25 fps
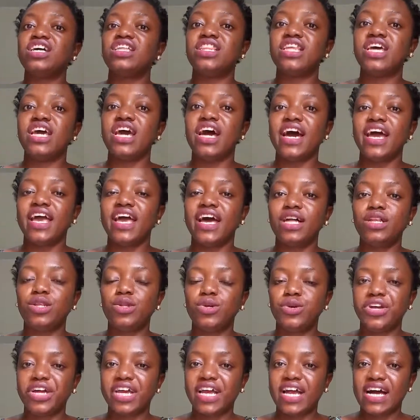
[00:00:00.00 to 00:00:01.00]
the
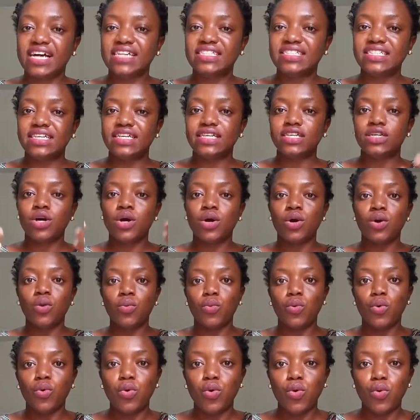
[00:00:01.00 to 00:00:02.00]
hyaluronic acid
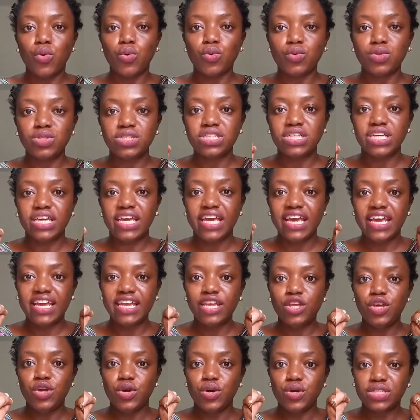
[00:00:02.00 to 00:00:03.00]
will hold
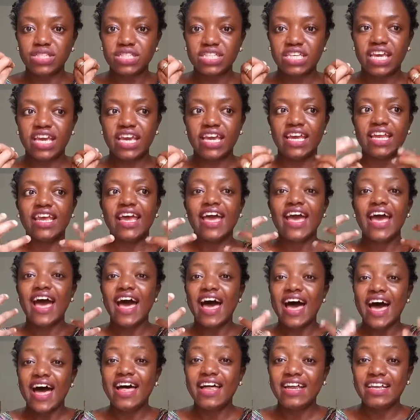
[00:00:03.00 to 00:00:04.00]
in your skin.
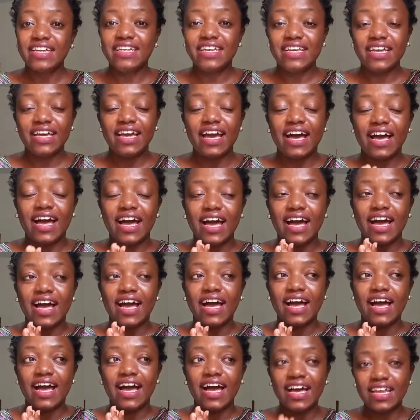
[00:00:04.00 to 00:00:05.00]
And the
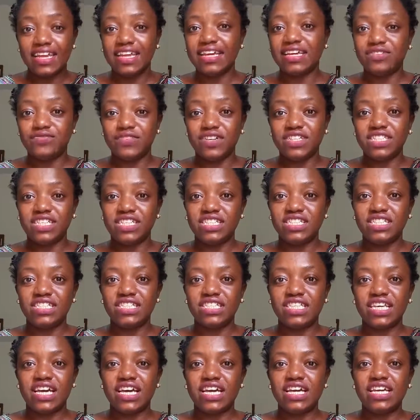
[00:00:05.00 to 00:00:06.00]
other advantage
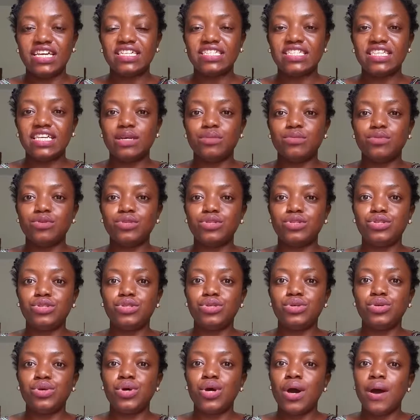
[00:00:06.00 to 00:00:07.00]
is that it's able
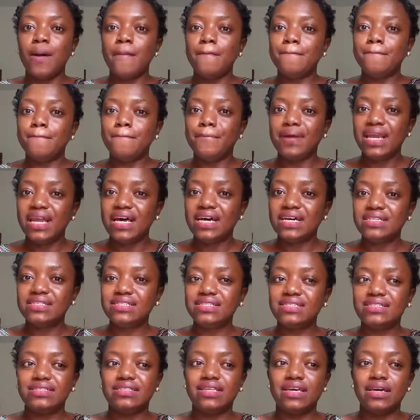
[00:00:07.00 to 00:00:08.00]
to
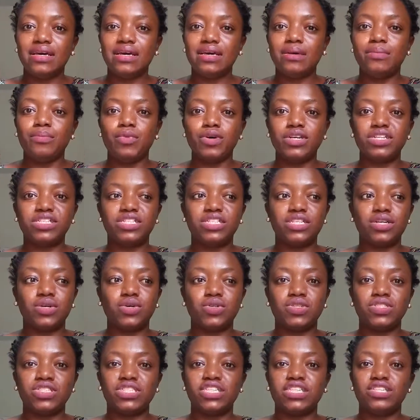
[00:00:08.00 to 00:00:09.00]
balance the moisture
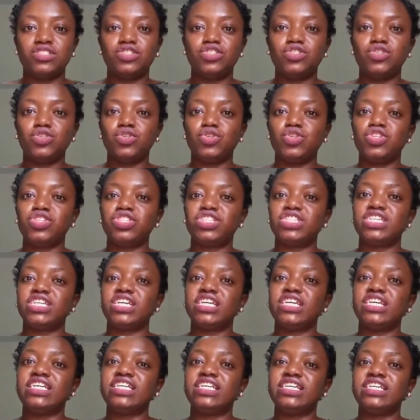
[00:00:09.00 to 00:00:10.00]
content so your
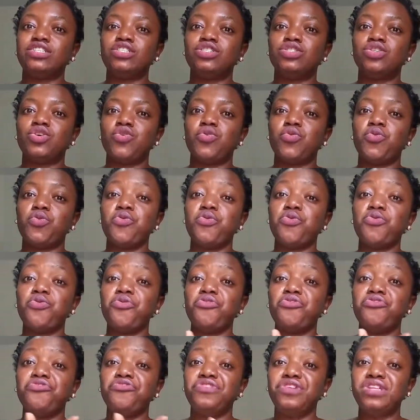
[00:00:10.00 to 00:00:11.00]
skin is not
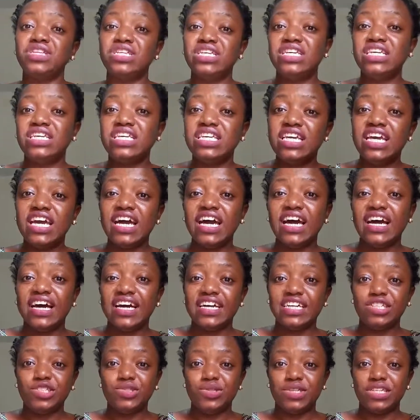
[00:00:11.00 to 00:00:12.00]
overly
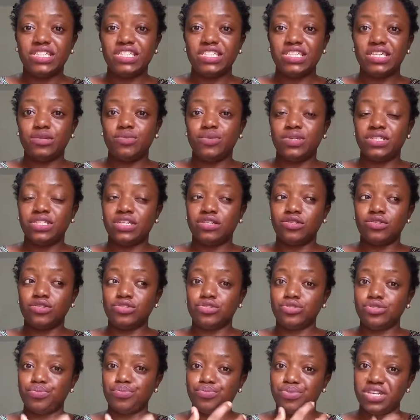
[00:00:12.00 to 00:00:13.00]
hydrated, which can
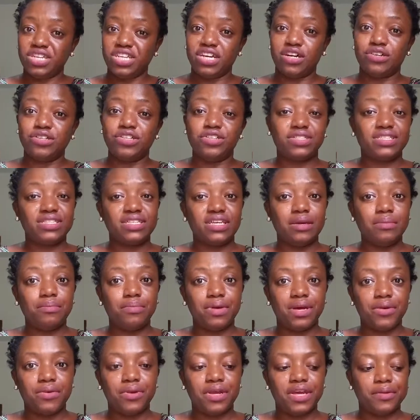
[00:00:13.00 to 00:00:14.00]
also break down your skin
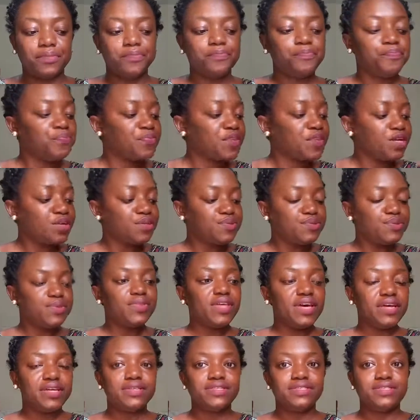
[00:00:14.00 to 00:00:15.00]
barrier. So
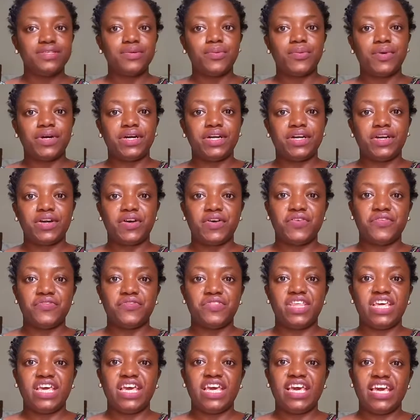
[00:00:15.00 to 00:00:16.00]
that is the work
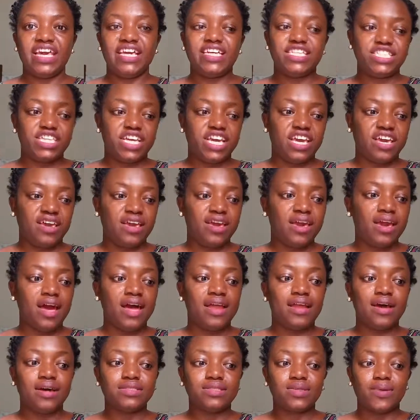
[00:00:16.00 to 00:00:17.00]
of the HA,
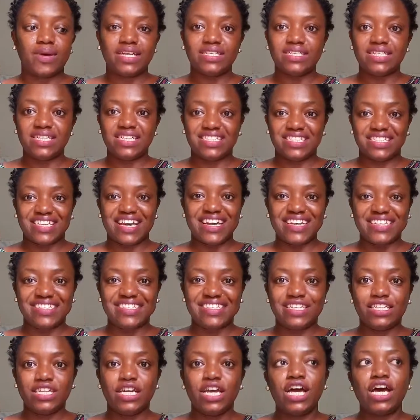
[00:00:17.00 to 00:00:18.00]
and I was quite
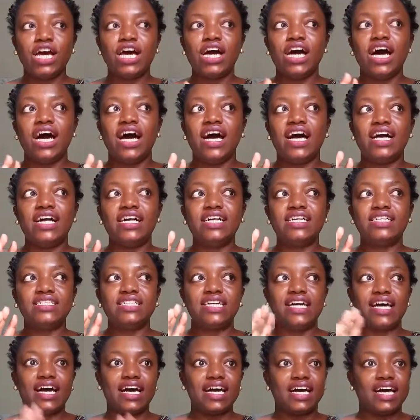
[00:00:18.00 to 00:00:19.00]
excited.
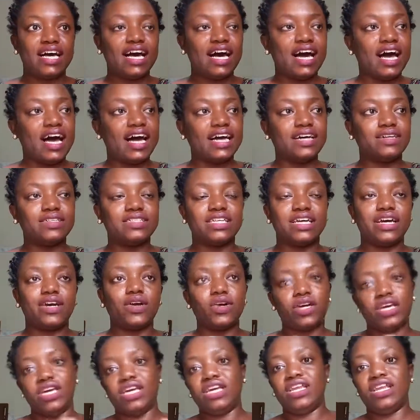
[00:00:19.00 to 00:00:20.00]
And I was like,
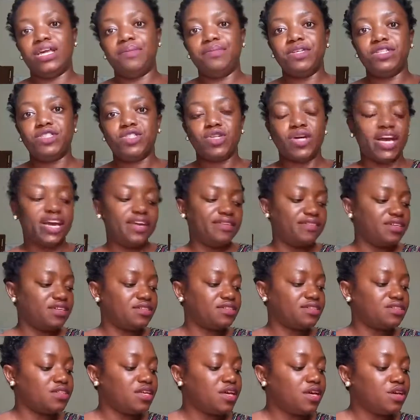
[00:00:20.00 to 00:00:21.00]
okay, let me try
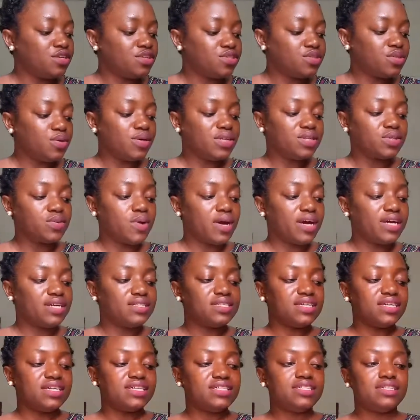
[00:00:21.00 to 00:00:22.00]
this. So I was quite
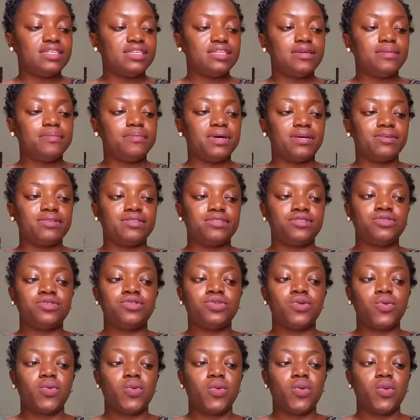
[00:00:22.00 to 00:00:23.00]
excited, but I was
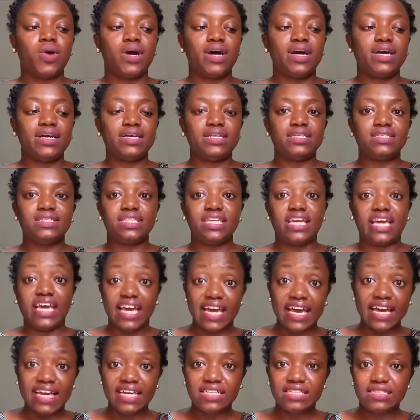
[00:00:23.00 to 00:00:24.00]
also quite
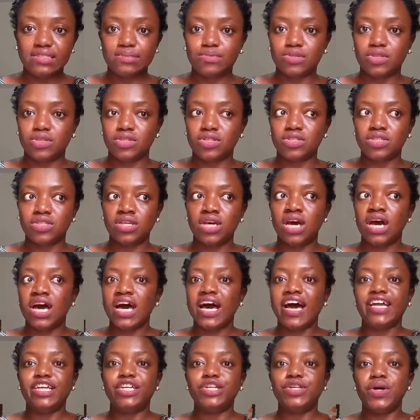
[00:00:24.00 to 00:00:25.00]
scared because
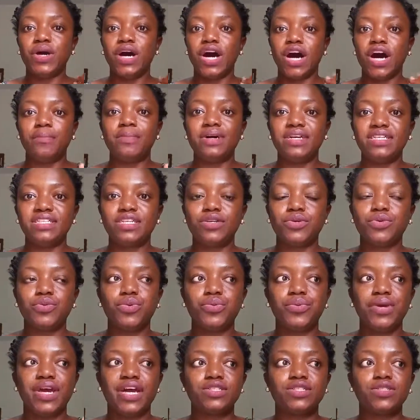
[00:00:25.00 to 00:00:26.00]
I didn't know how my skin will
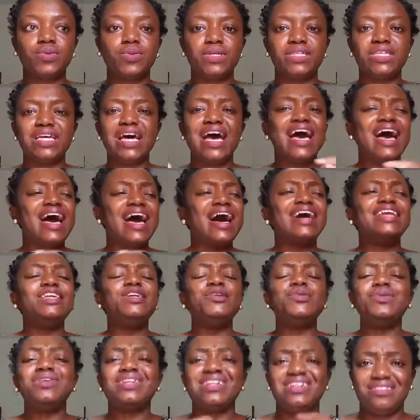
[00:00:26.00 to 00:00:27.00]
react to it. I
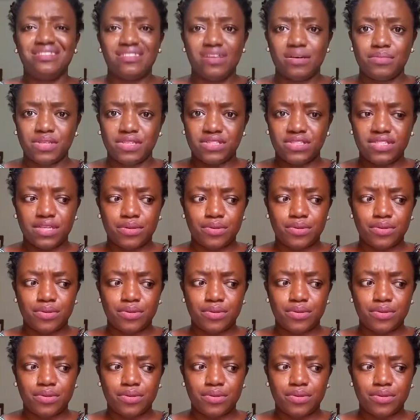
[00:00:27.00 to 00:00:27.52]
knew nothing about